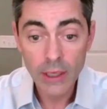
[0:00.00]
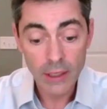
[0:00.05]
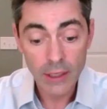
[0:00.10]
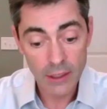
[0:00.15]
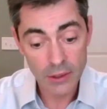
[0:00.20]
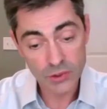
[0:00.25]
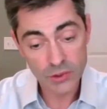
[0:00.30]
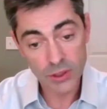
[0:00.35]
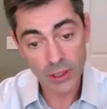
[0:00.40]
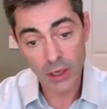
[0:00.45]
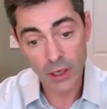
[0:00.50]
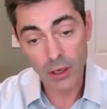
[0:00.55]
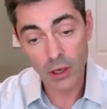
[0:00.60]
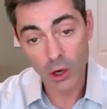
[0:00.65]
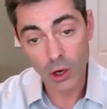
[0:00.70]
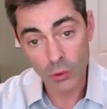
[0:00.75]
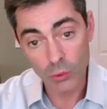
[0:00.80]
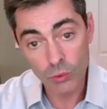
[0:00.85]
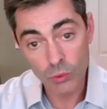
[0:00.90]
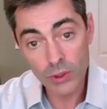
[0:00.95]
is that
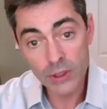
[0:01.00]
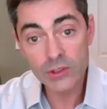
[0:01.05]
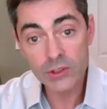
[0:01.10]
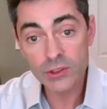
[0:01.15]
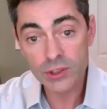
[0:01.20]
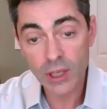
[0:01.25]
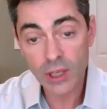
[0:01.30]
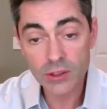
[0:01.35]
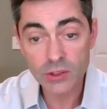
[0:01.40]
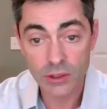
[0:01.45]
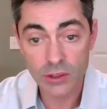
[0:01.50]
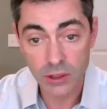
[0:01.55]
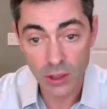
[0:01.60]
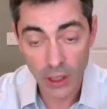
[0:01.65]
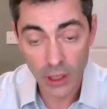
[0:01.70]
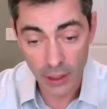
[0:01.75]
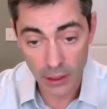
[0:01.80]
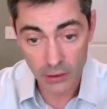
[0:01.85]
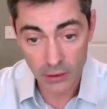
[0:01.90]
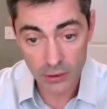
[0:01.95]
a recessed
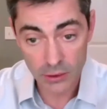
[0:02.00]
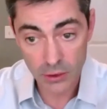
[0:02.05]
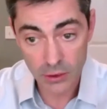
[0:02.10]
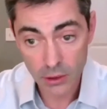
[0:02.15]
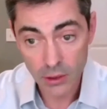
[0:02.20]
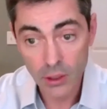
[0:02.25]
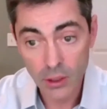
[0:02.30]
light